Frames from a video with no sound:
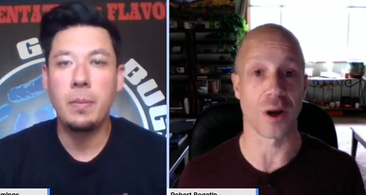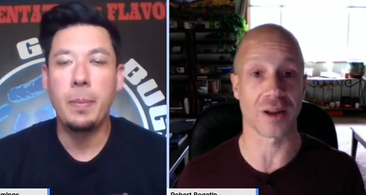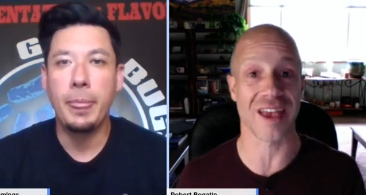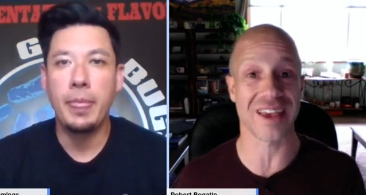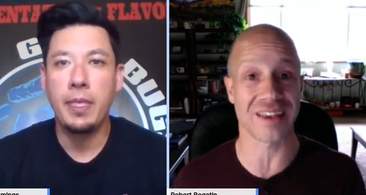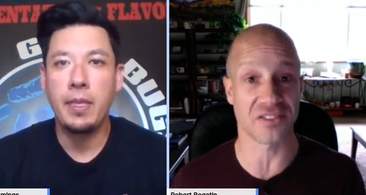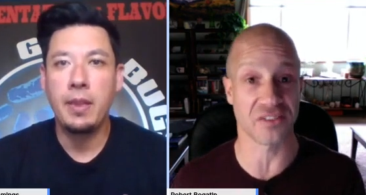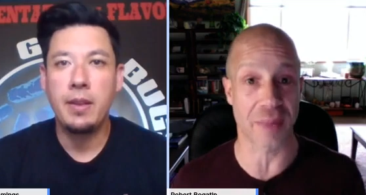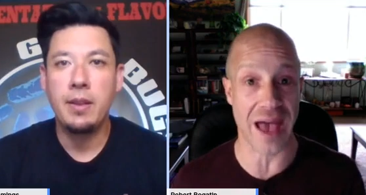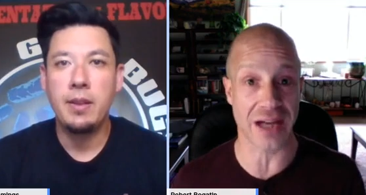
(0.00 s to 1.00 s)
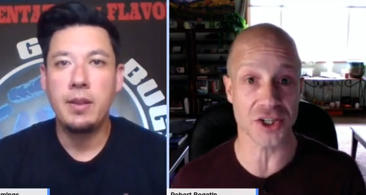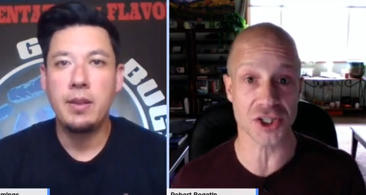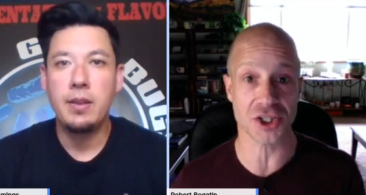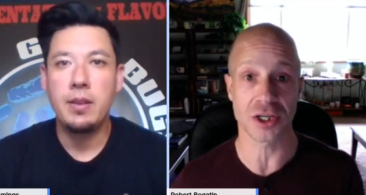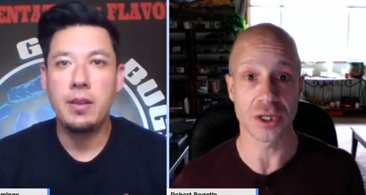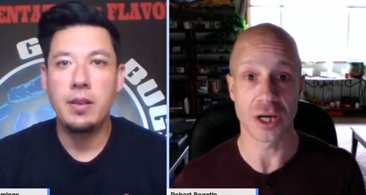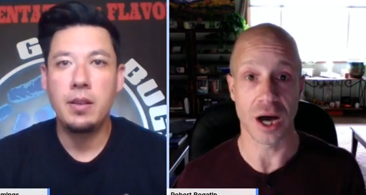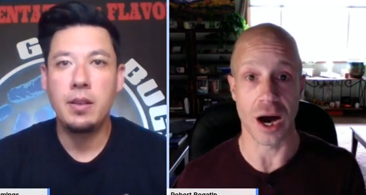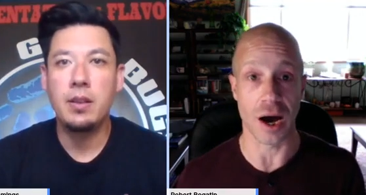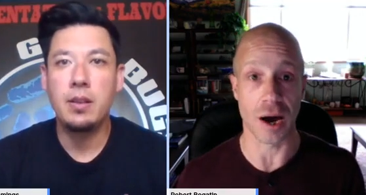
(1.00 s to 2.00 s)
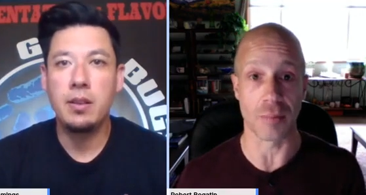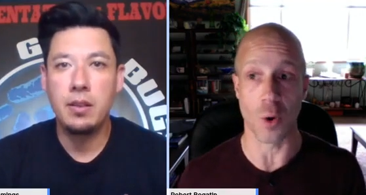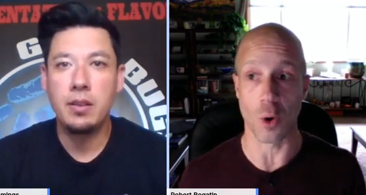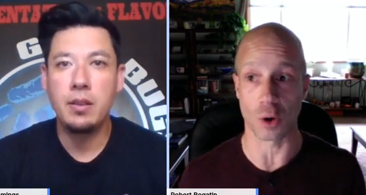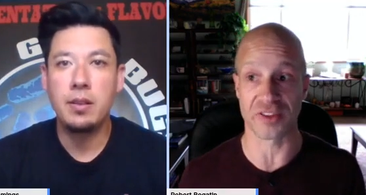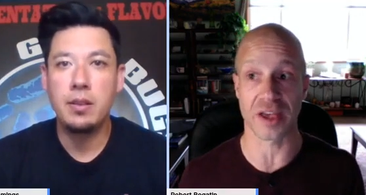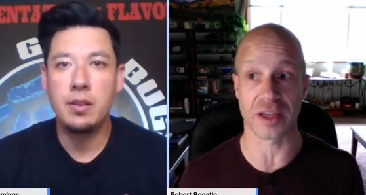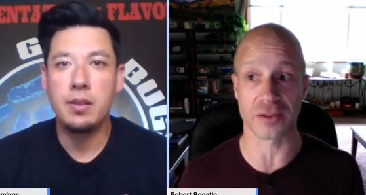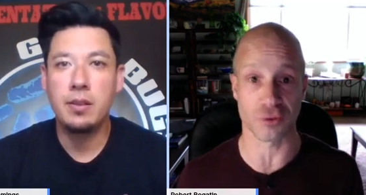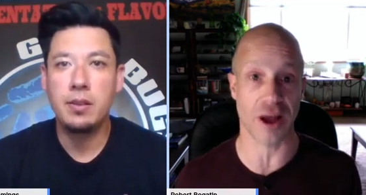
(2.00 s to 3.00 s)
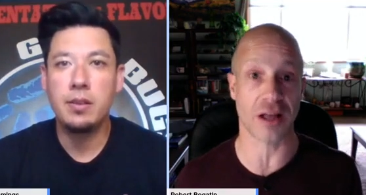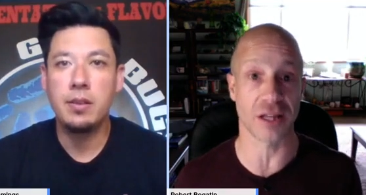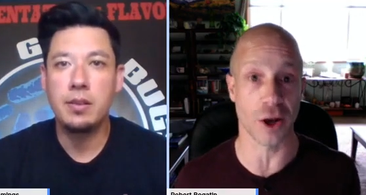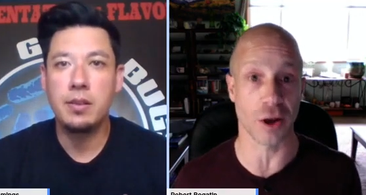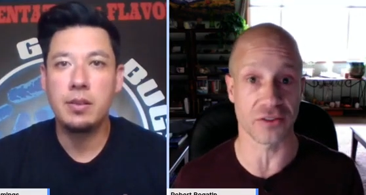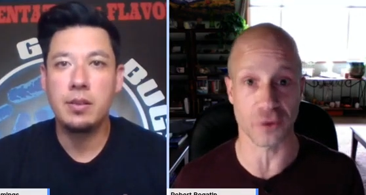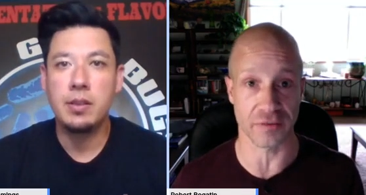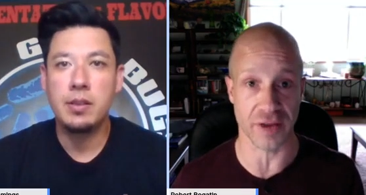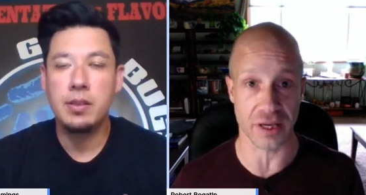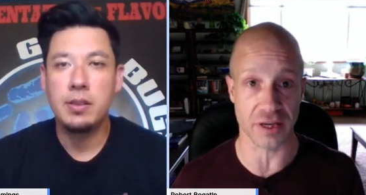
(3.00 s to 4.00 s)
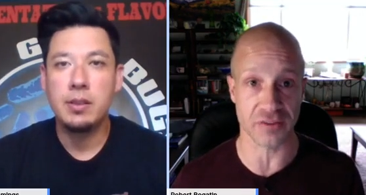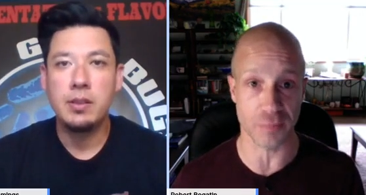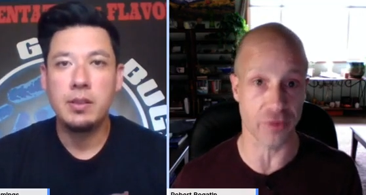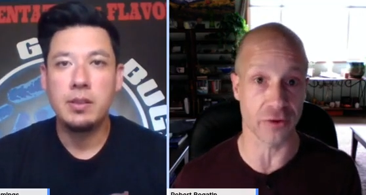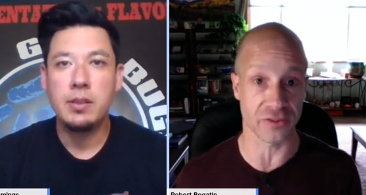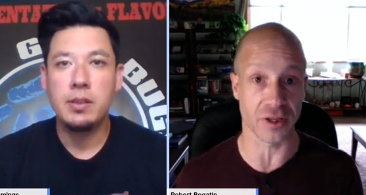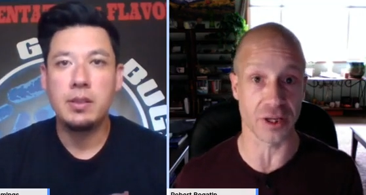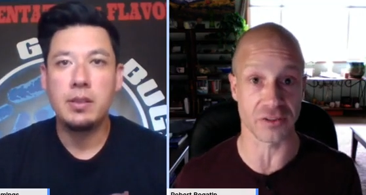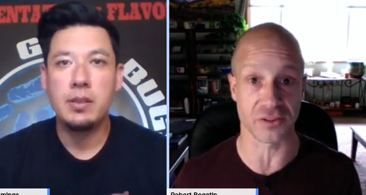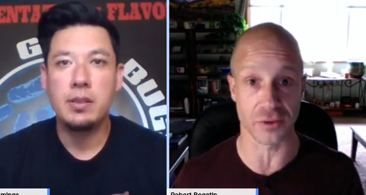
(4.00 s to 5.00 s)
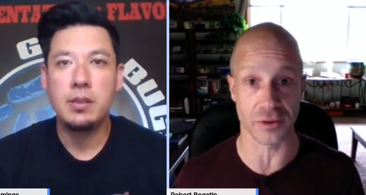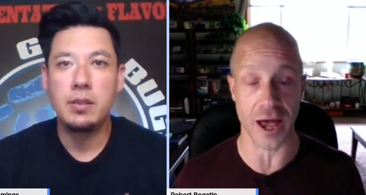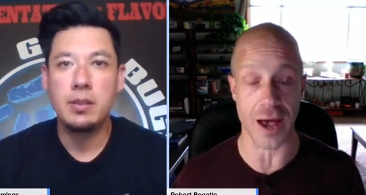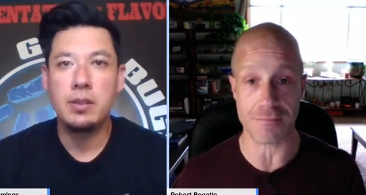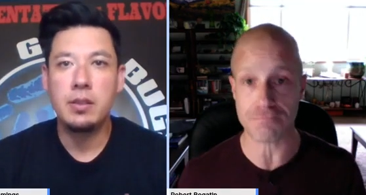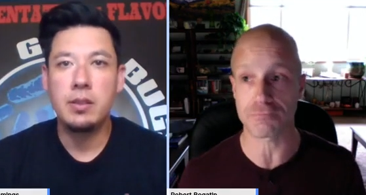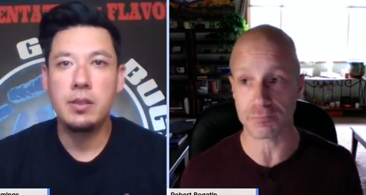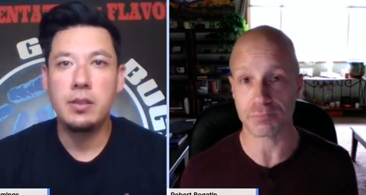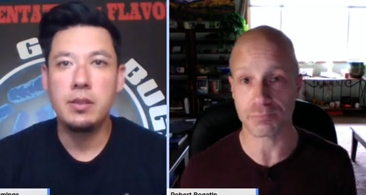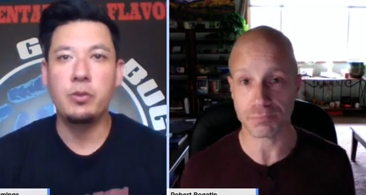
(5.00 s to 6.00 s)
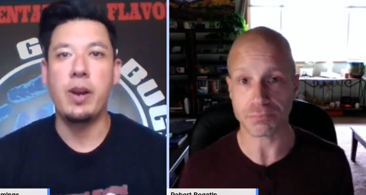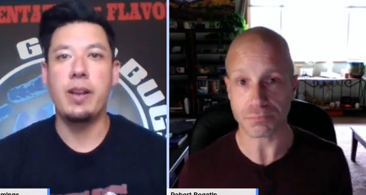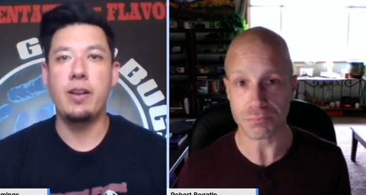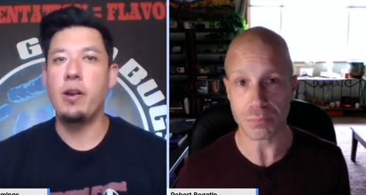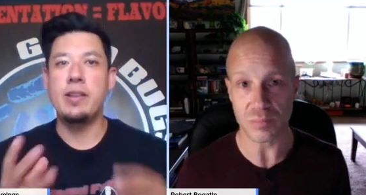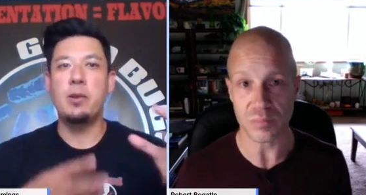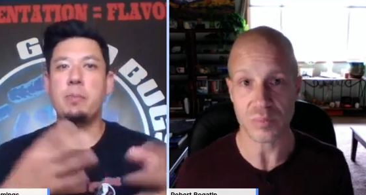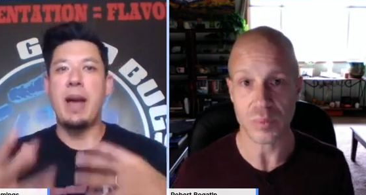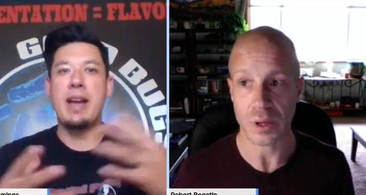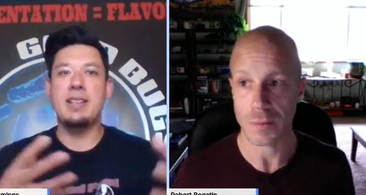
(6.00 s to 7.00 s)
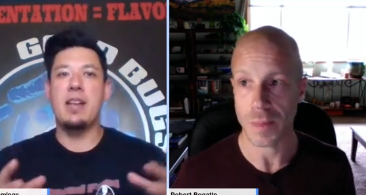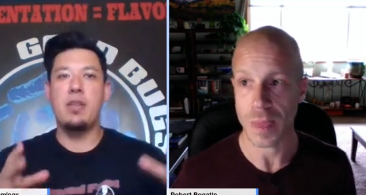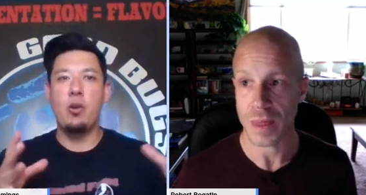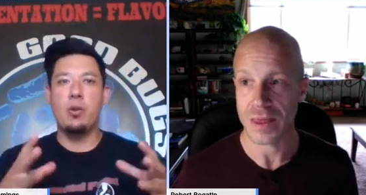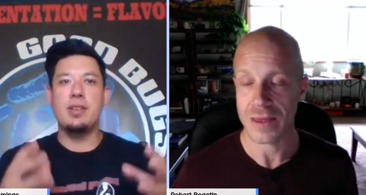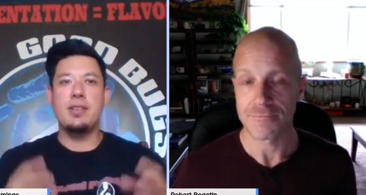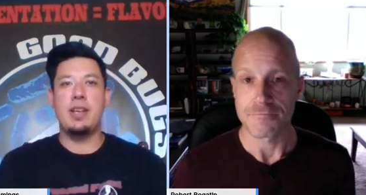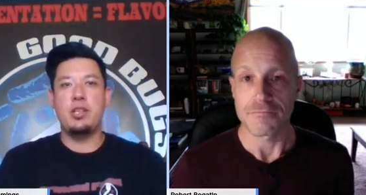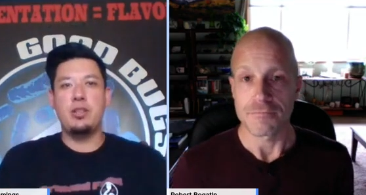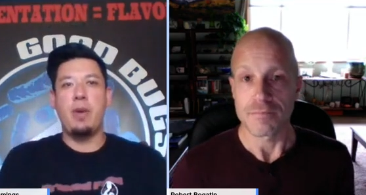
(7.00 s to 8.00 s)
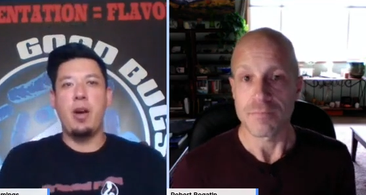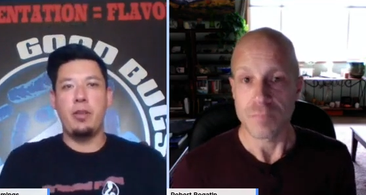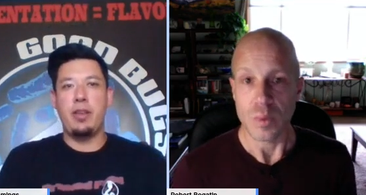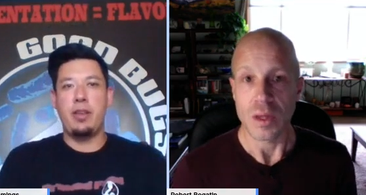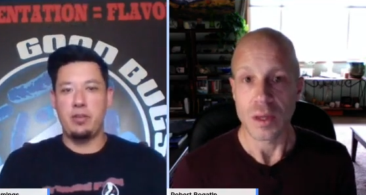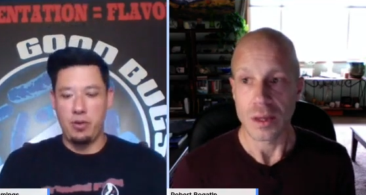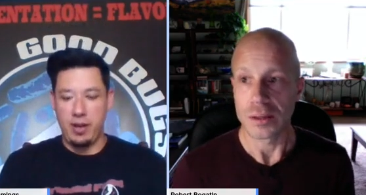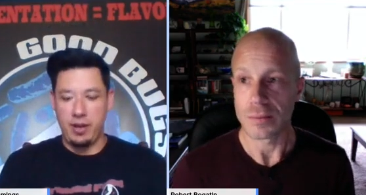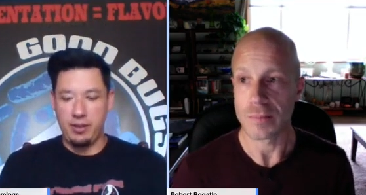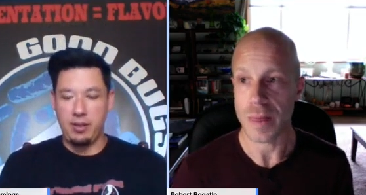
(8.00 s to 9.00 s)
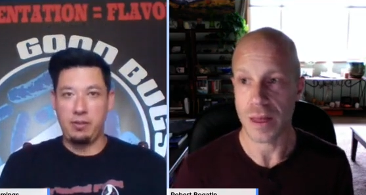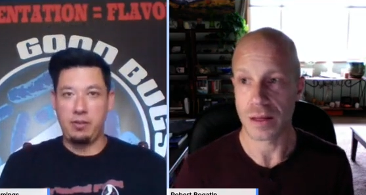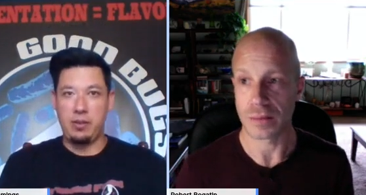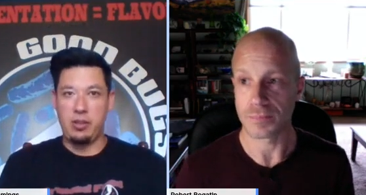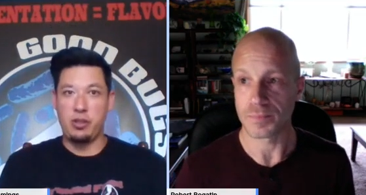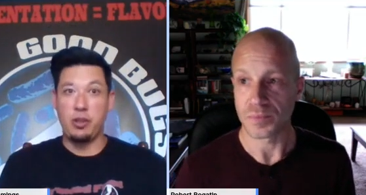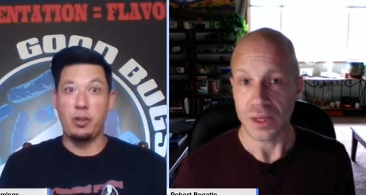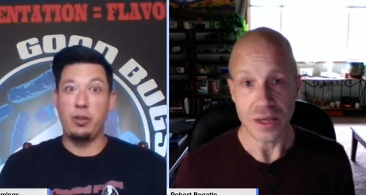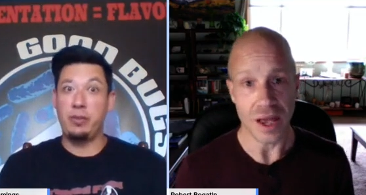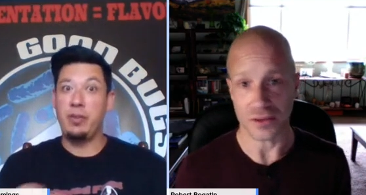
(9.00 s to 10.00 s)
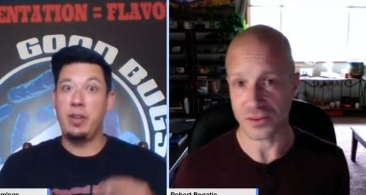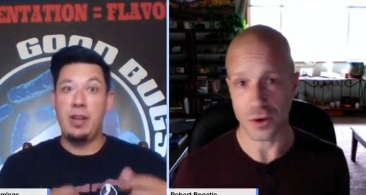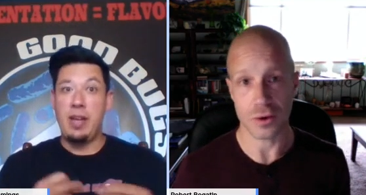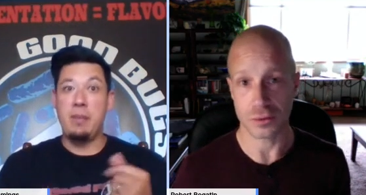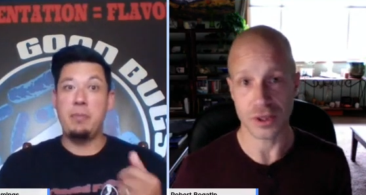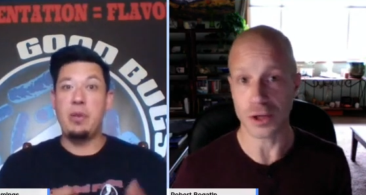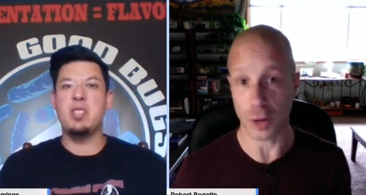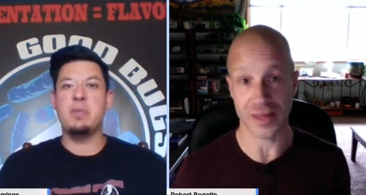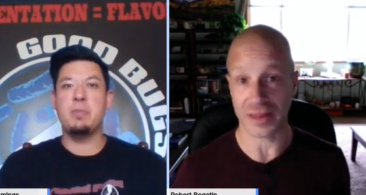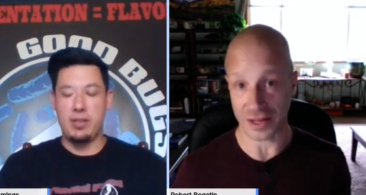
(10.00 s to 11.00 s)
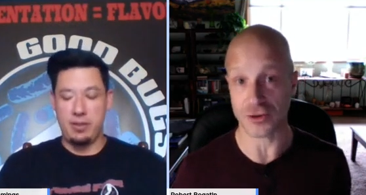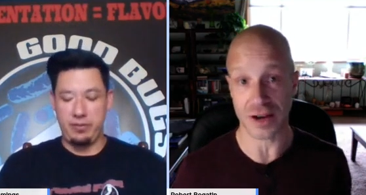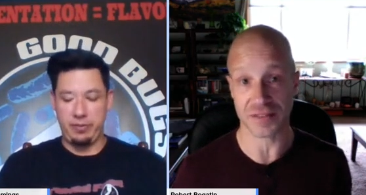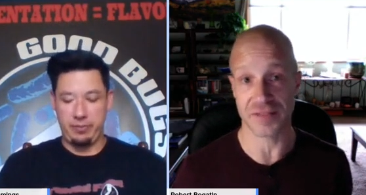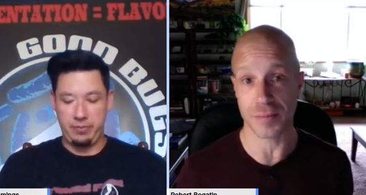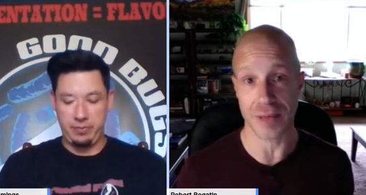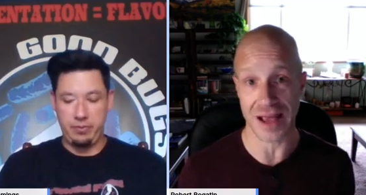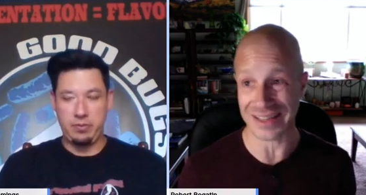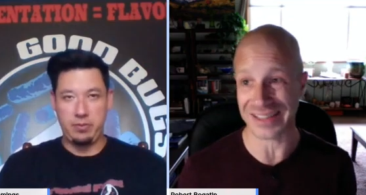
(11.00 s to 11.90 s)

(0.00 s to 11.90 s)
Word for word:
Speaker 1: to take it in Spanish or take it directly on SurveyGizmo, there's a link to do that.
Speaker 2: Great. All right. So back to kind of the organizational model that you're trying to
Speaker 1: serve. Yeah. So, you know, I mean, that direct feedback is